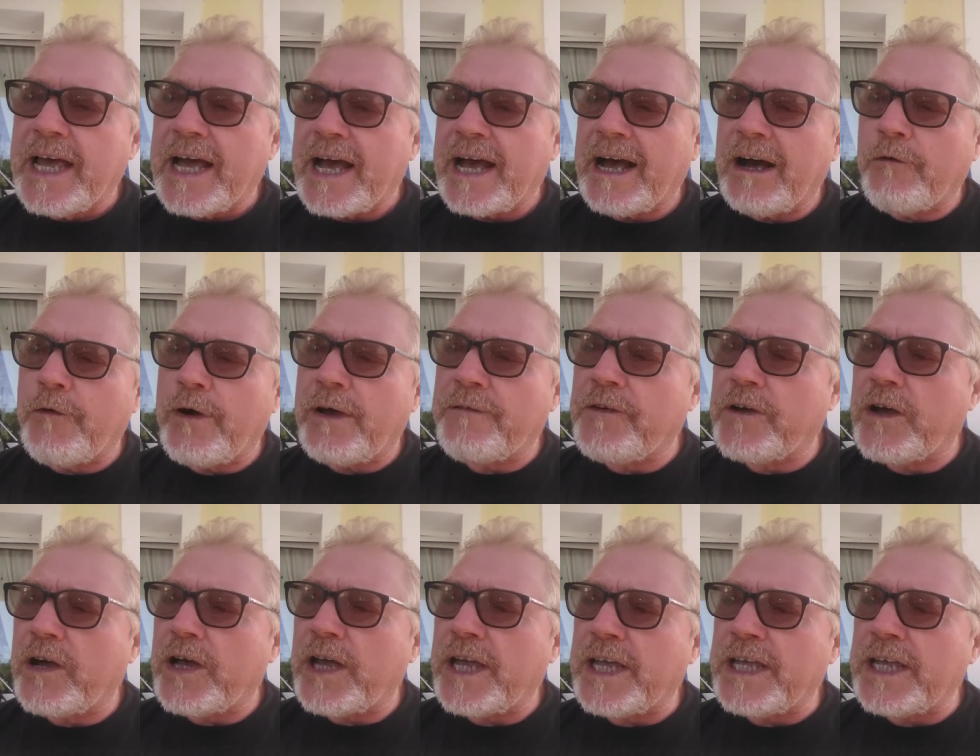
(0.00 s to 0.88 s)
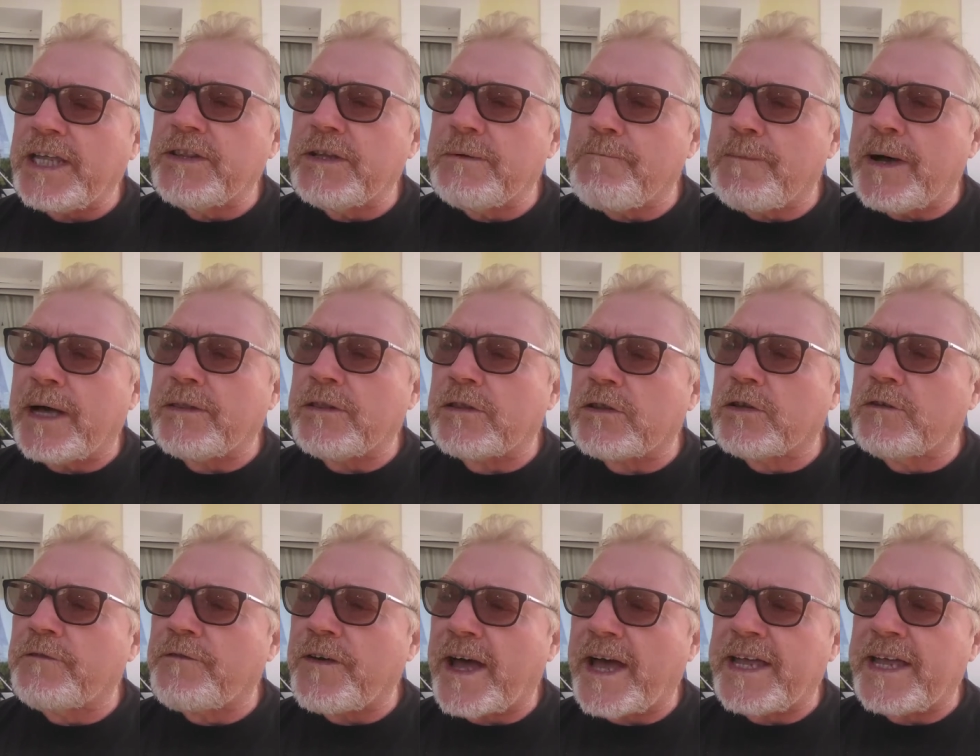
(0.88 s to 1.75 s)
However, in the month
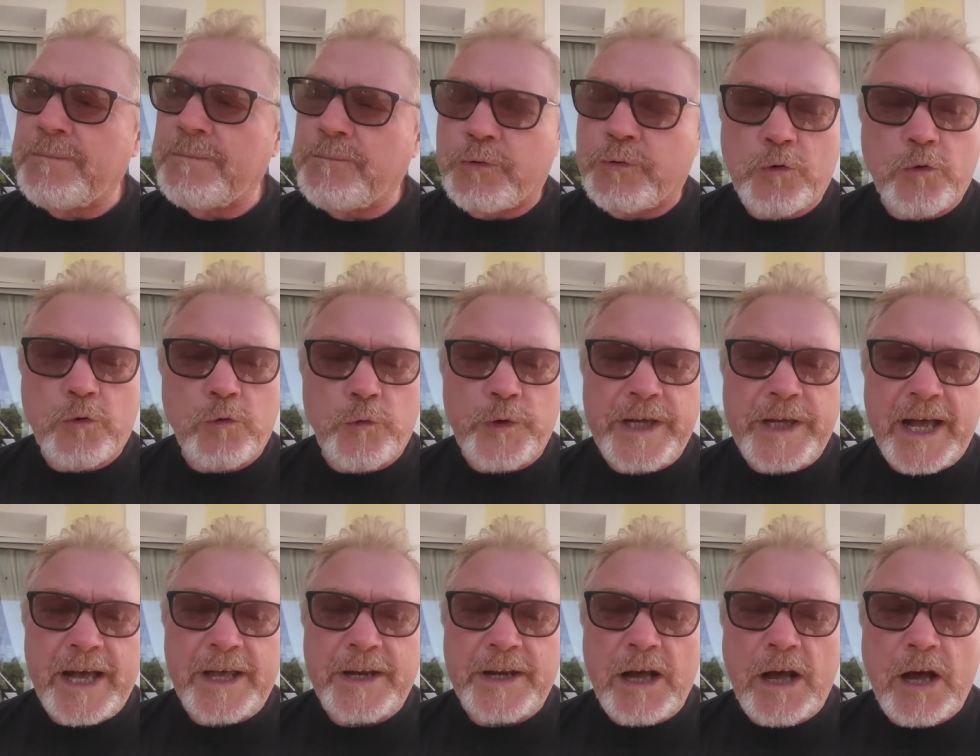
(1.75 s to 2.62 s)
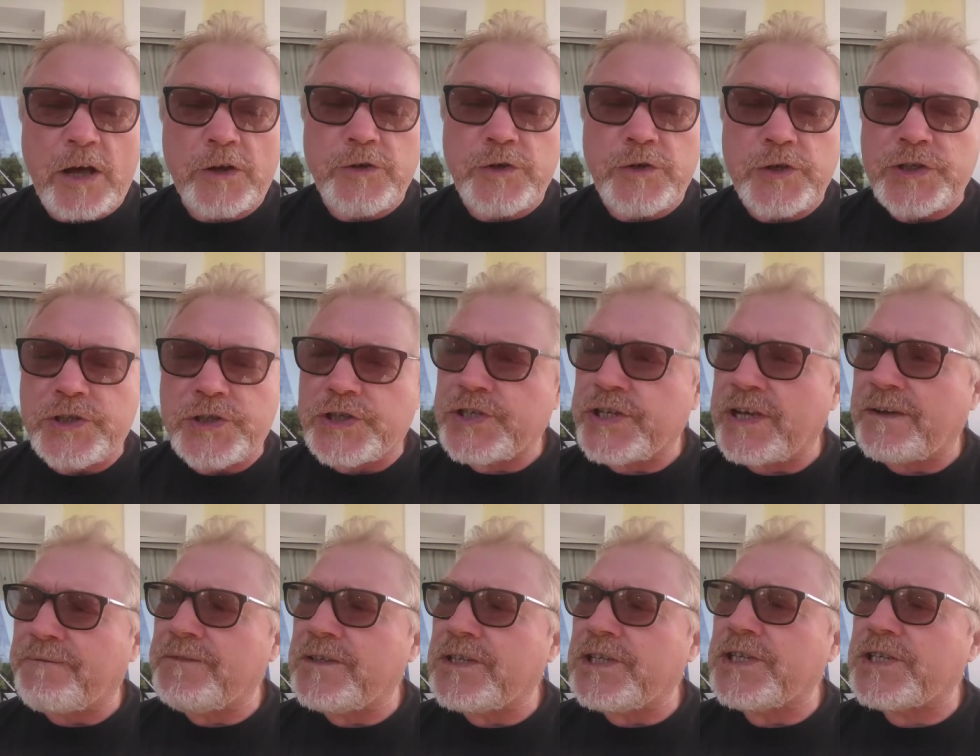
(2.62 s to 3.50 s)
of April, we had
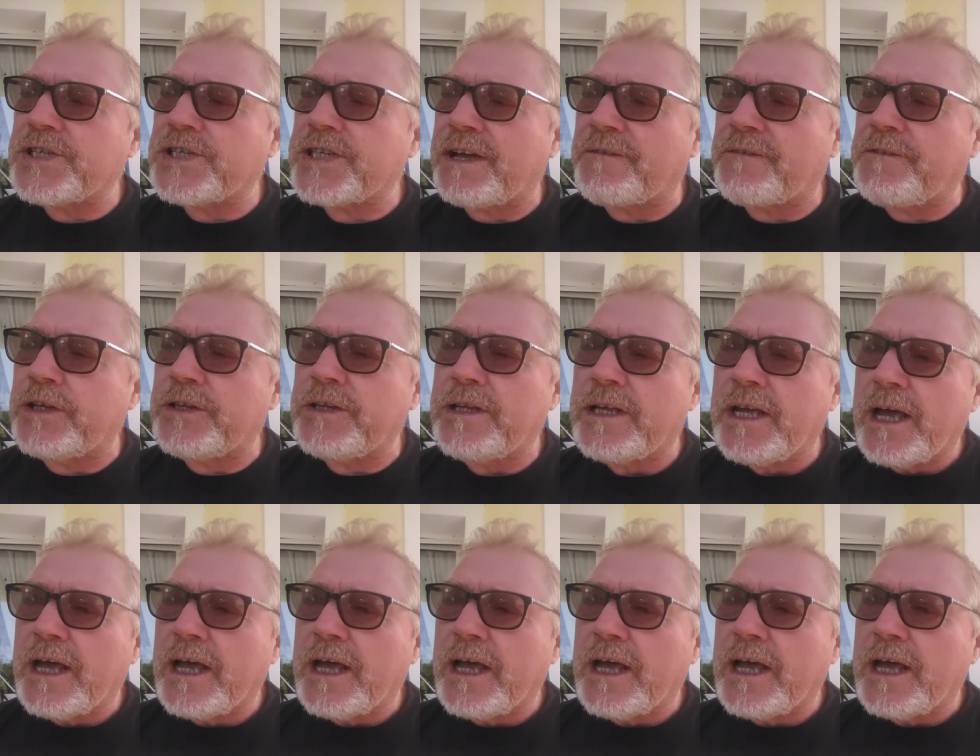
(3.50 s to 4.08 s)
177.